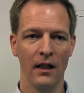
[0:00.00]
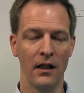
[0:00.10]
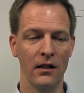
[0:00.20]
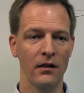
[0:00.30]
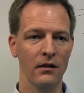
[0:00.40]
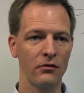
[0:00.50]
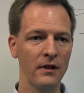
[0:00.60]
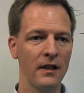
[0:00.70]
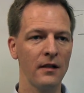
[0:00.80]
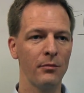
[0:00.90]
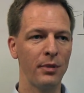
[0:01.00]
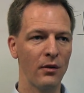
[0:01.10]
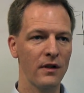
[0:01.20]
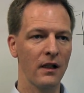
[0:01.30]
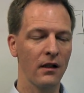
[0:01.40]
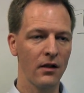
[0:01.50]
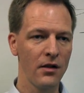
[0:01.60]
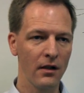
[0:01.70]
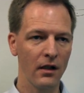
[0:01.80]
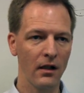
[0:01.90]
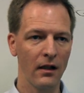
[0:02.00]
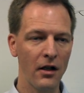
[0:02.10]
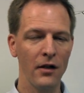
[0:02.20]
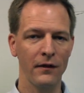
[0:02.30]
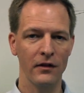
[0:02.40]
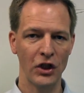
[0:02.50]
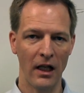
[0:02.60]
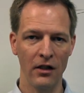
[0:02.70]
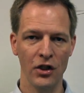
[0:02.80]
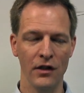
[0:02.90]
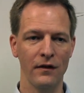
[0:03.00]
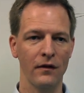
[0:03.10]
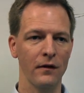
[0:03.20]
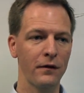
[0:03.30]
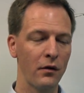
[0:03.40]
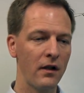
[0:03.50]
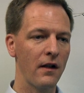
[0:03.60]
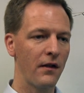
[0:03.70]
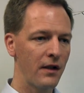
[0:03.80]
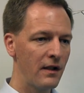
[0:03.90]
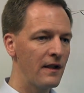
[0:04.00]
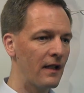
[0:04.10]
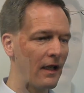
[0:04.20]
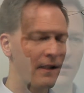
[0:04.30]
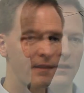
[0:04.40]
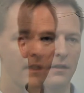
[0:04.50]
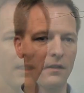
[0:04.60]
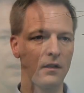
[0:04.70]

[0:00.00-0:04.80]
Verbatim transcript: are really posing a lot of challenges for the designs.